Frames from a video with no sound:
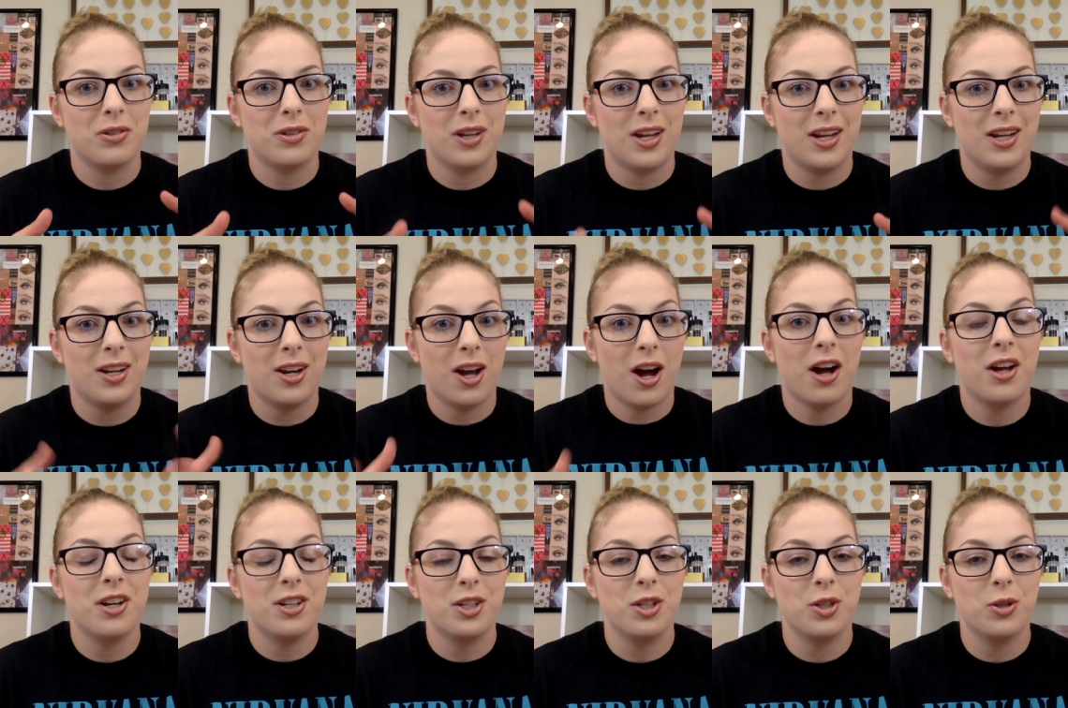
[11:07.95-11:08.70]
and
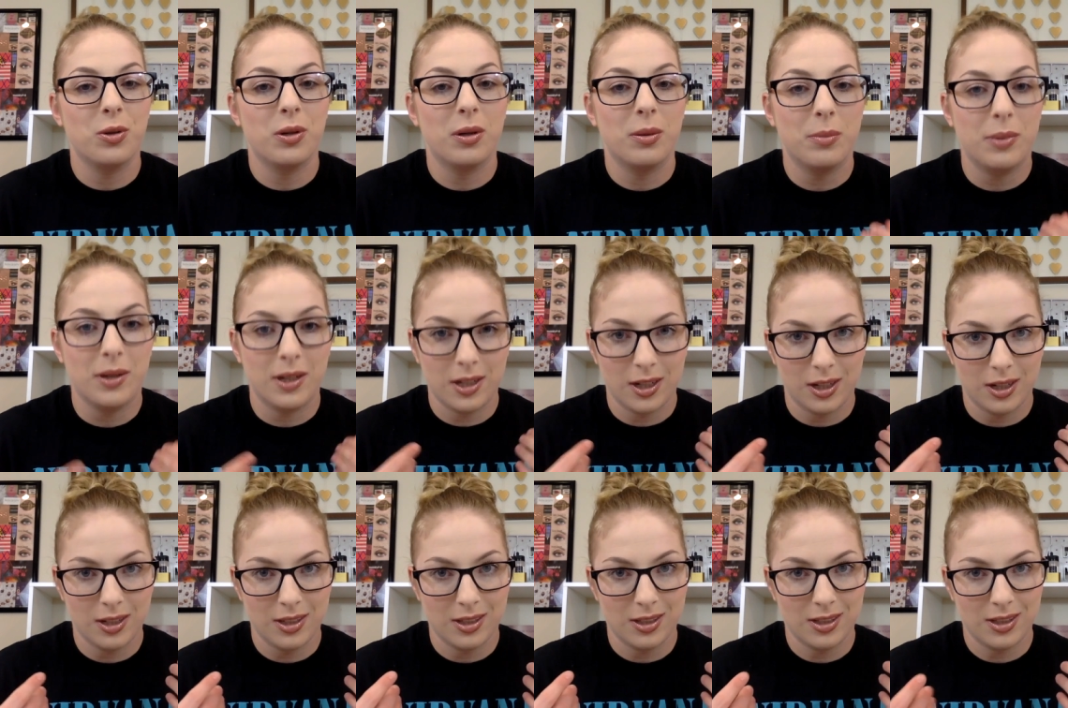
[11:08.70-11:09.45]
not do it
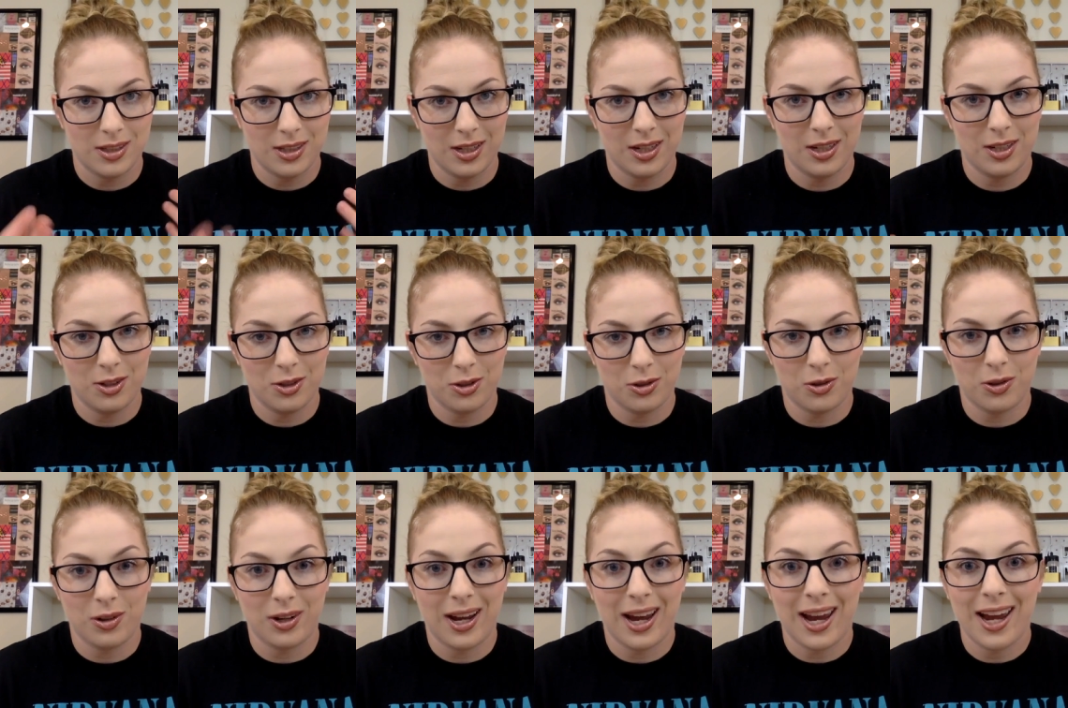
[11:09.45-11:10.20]
because then you're
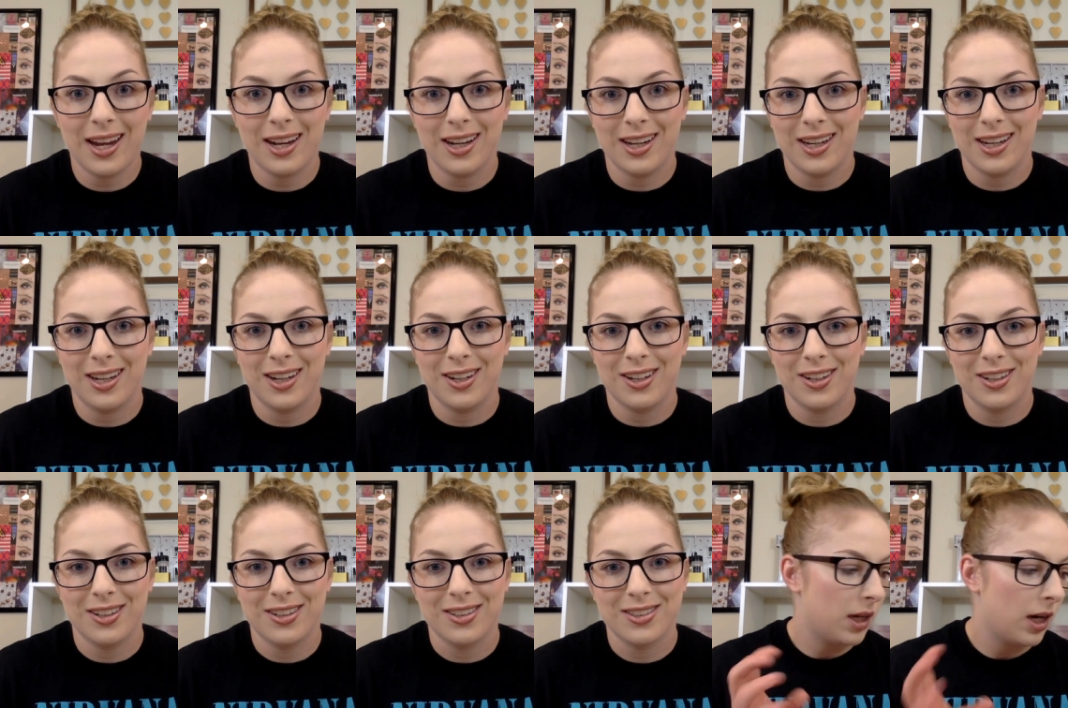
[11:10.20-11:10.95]
gonna hate it
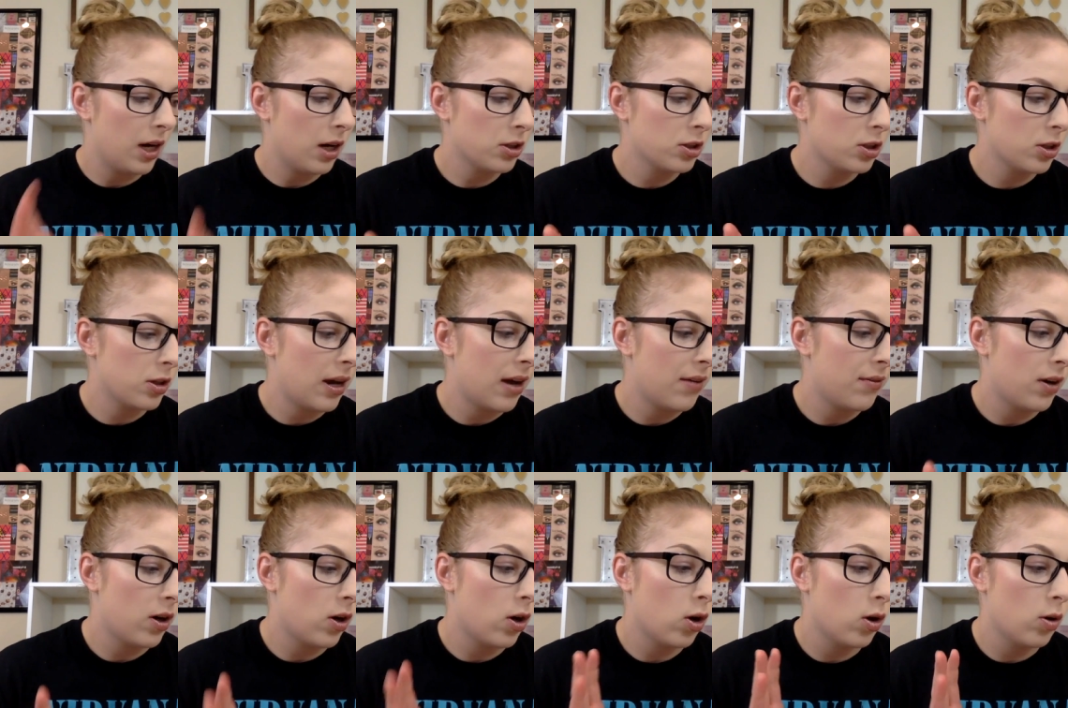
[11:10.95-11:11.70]
here they also have
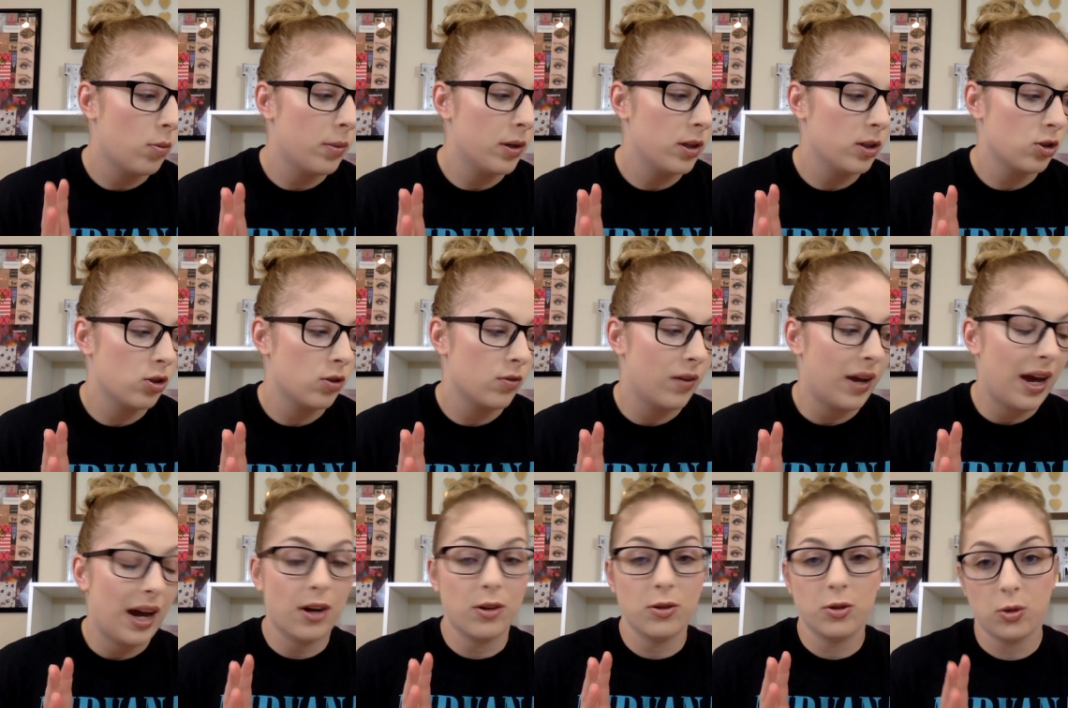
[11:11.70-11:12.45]
a whole bunch of
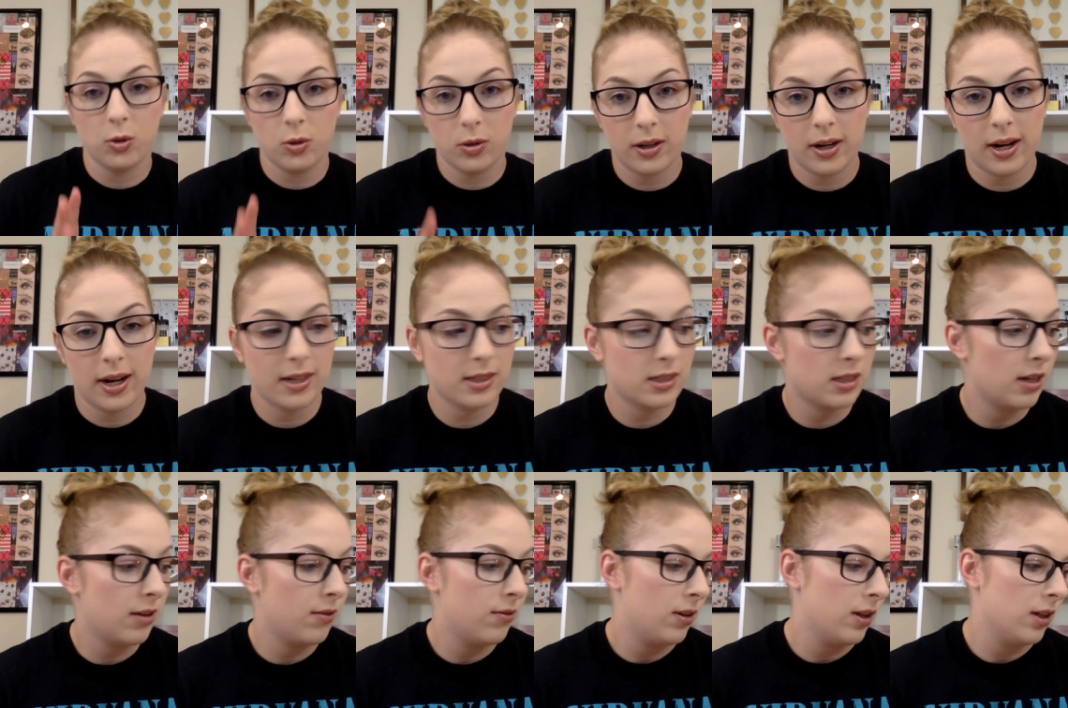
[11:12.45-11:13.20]
outdoor
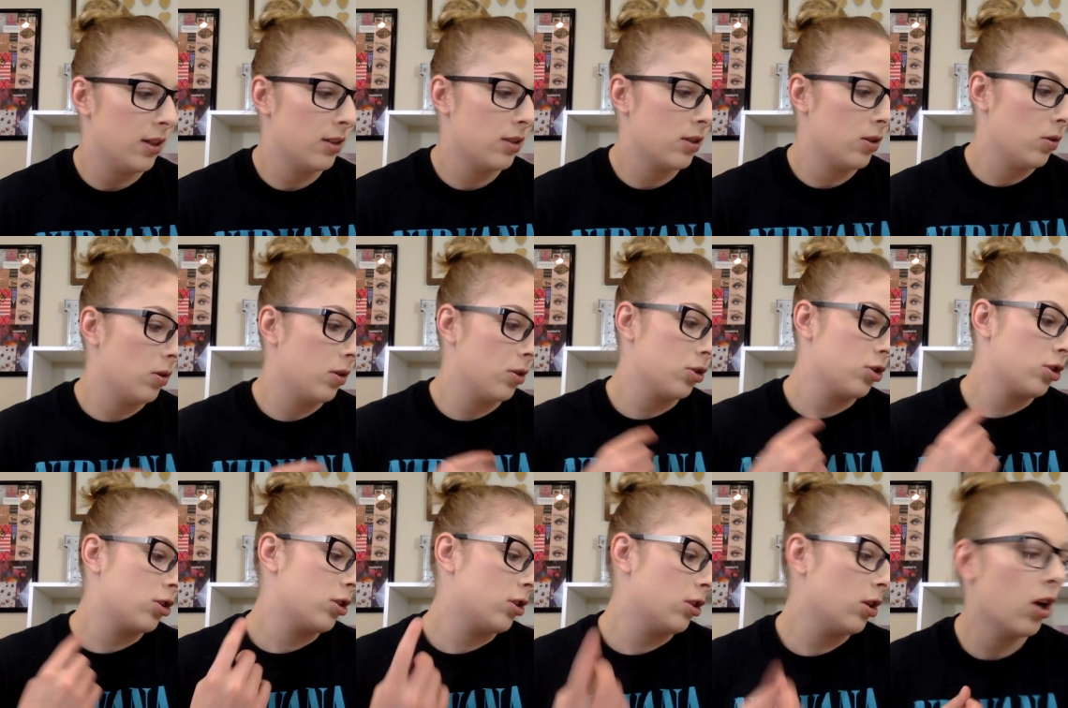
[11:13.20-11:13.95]
activities so
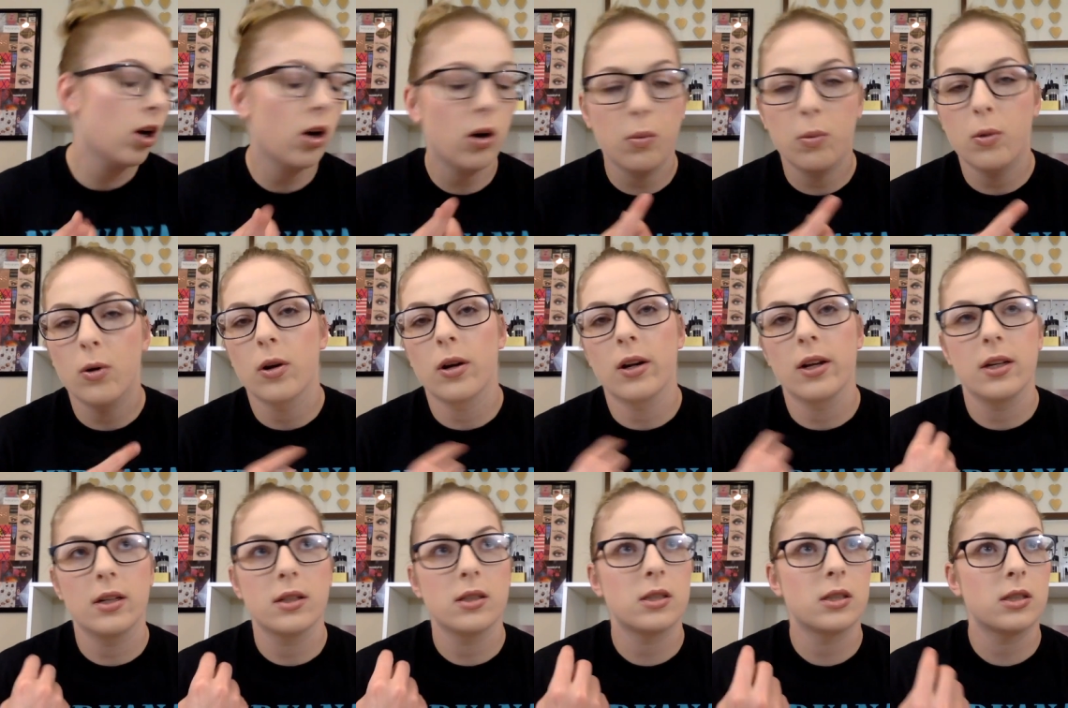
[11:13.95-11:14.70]
there's
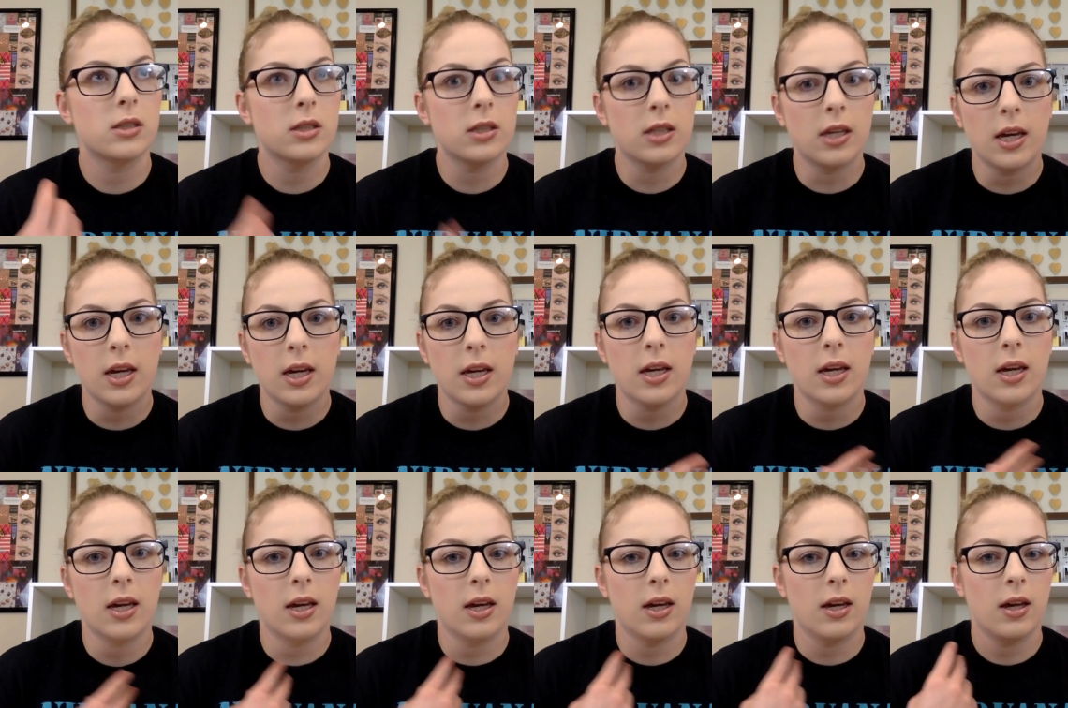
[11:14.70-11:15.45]
snowboarding
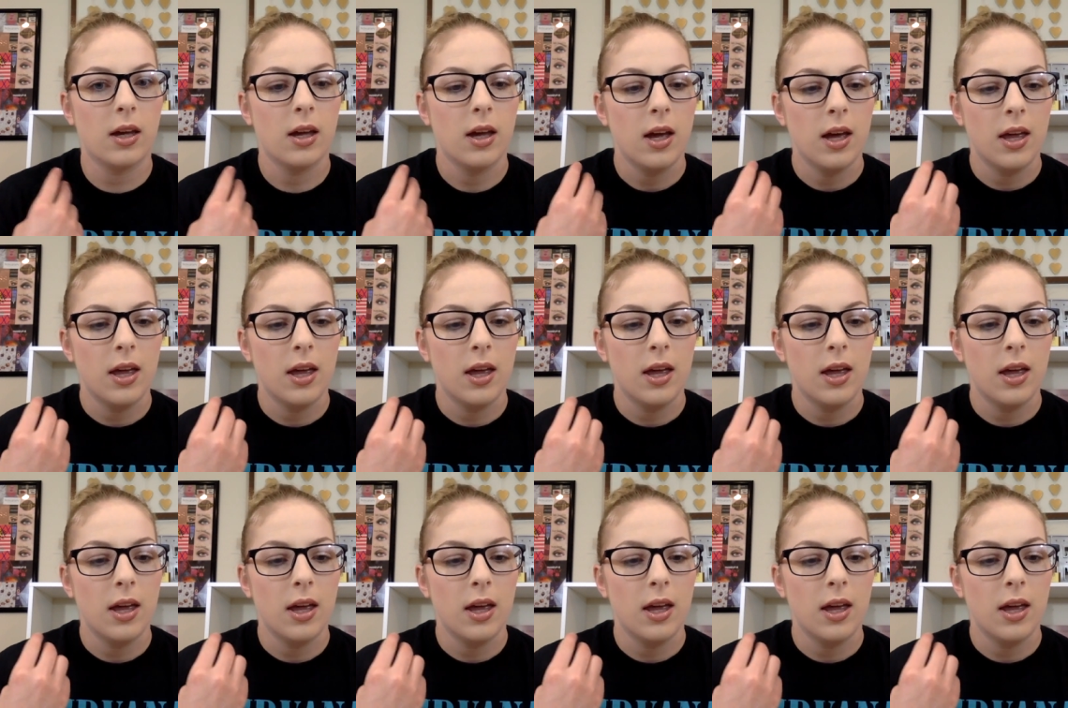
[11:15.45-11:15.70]
skiing